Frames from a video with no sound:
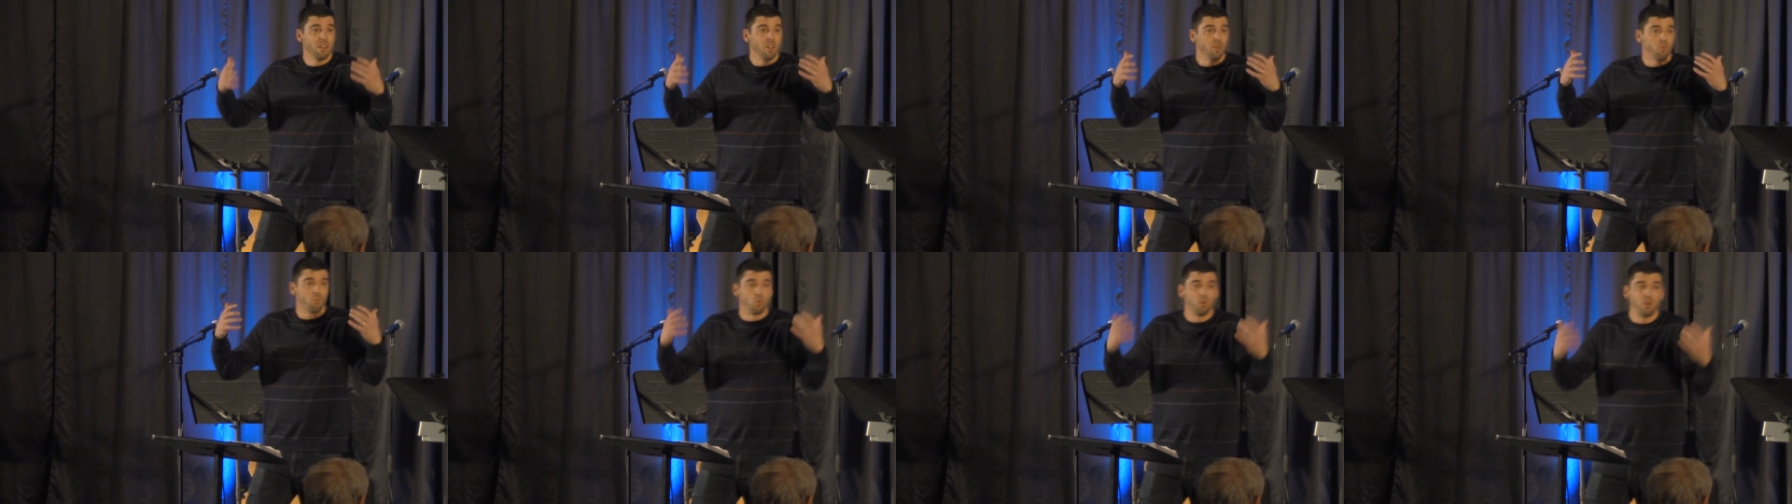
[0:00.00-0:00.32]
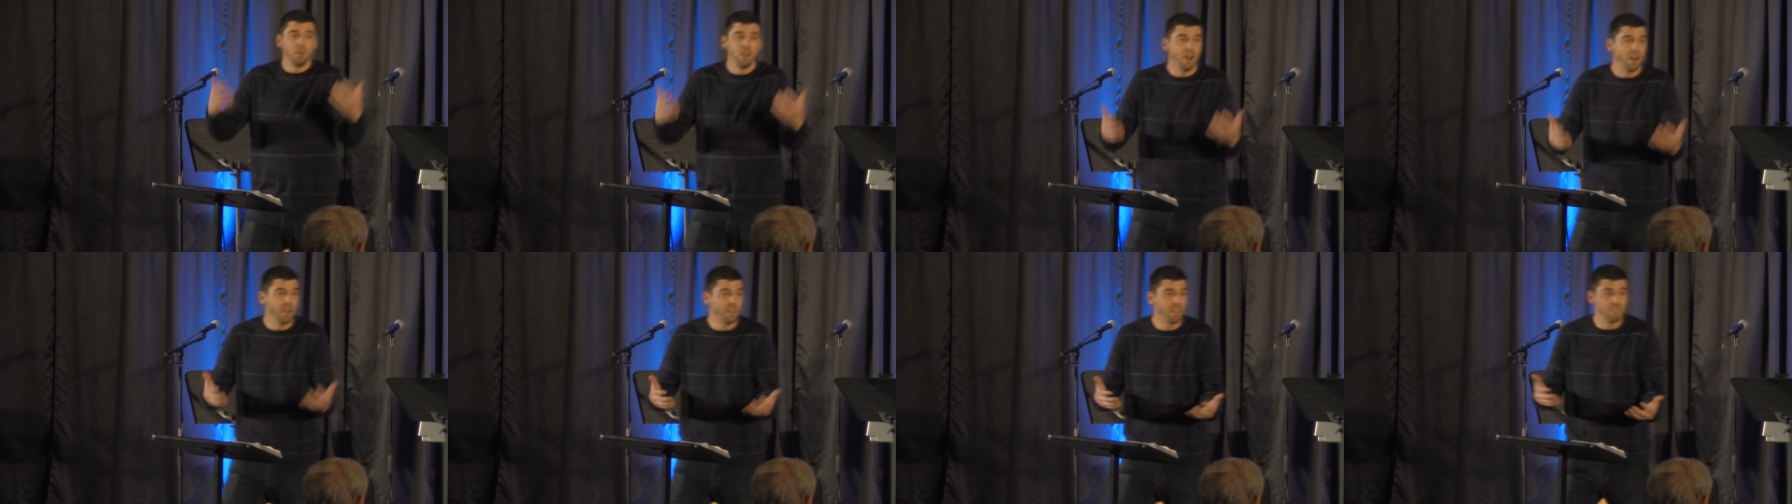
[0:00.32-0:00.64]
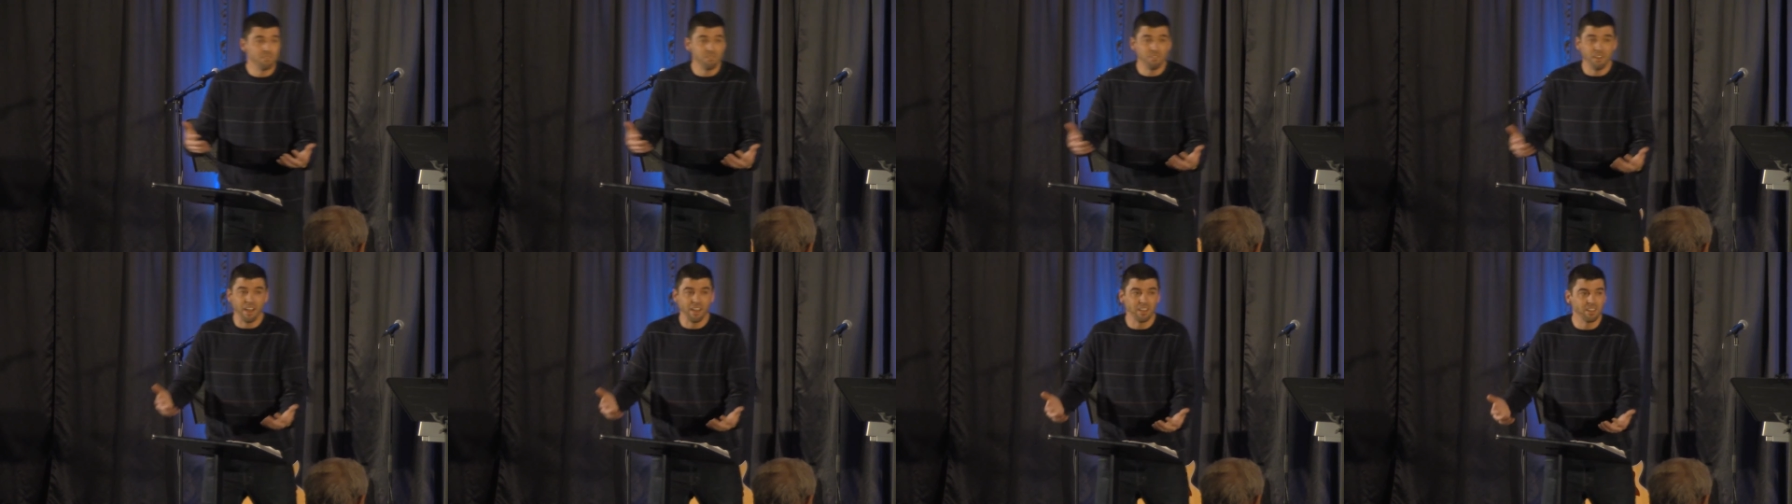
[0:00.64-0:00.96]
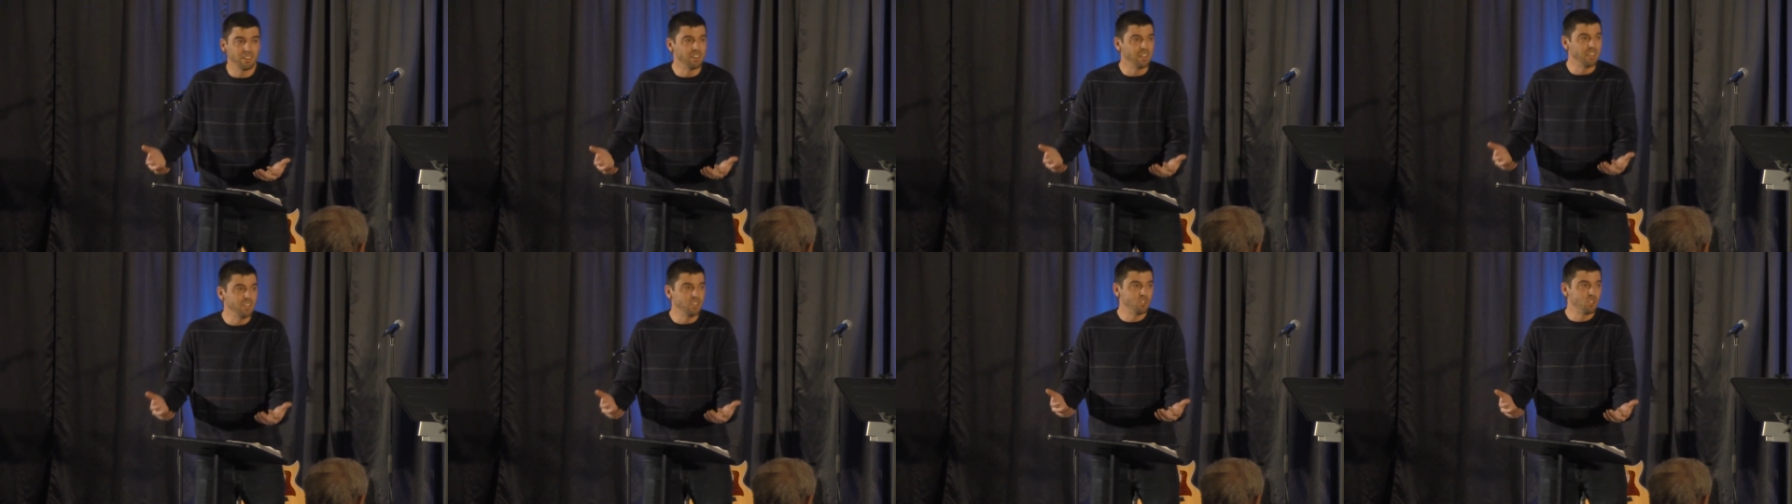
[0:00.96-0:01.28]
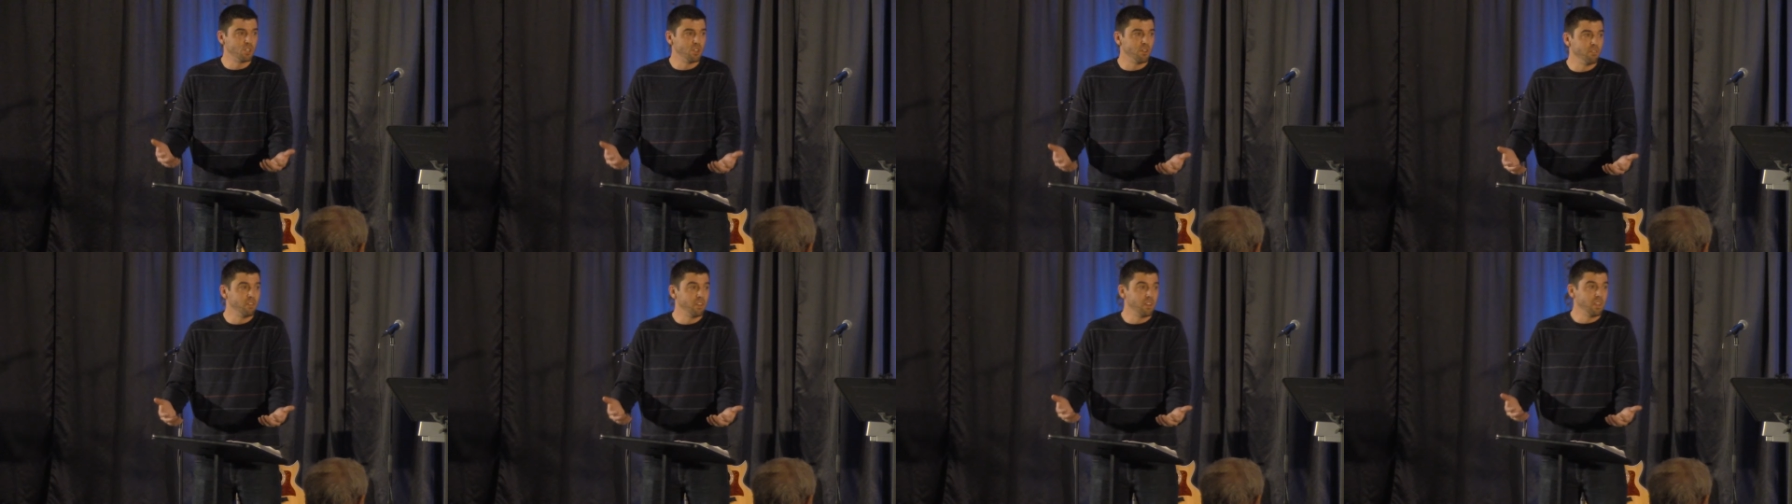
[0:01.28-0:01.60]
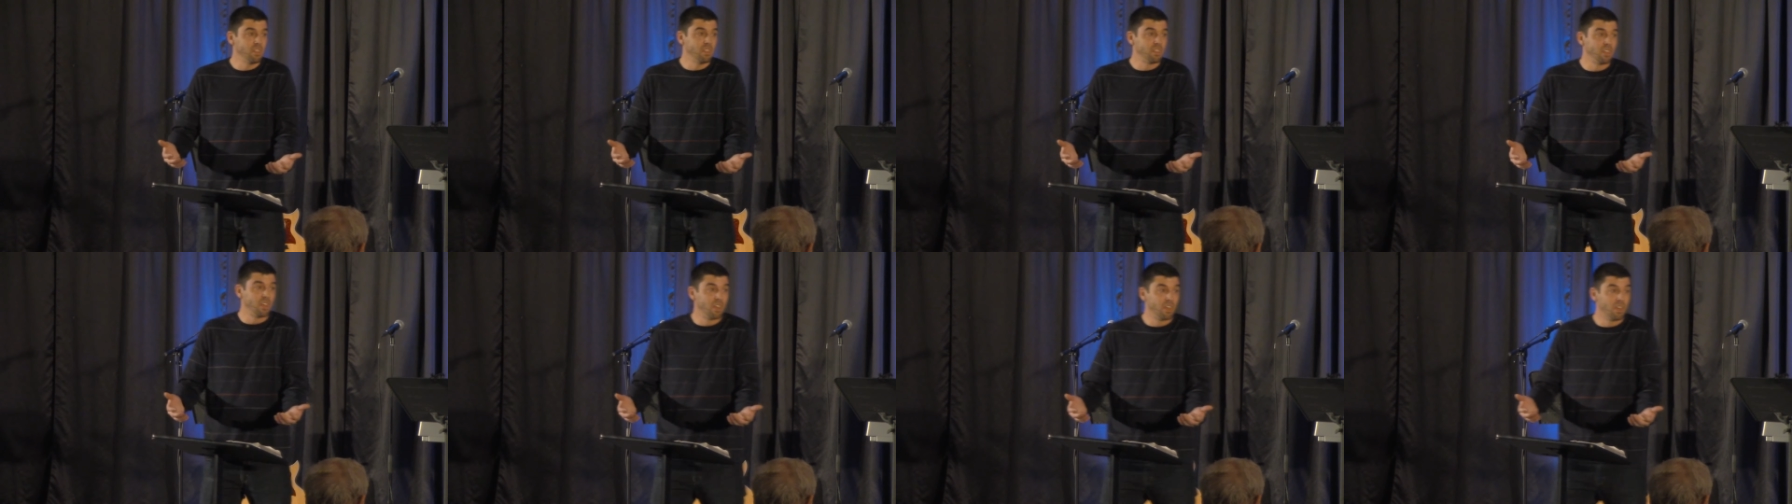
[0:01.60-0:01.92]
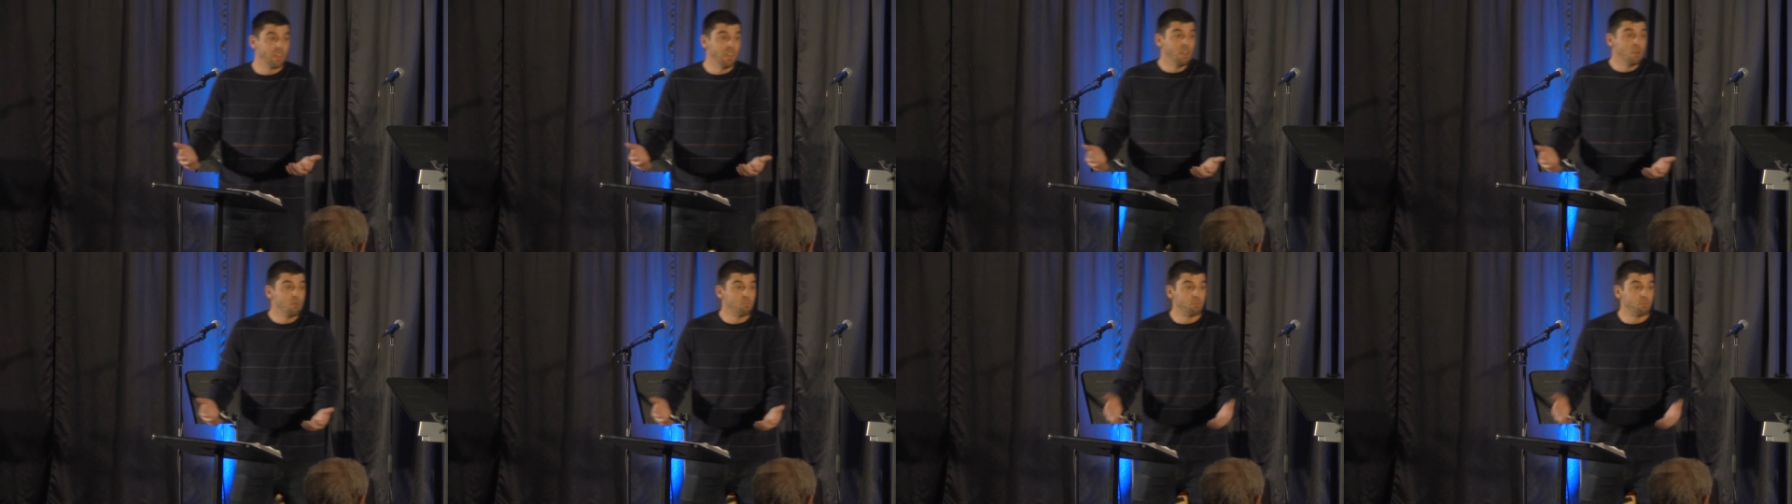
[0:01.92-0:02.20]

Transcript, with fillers: We're not in violation of anything.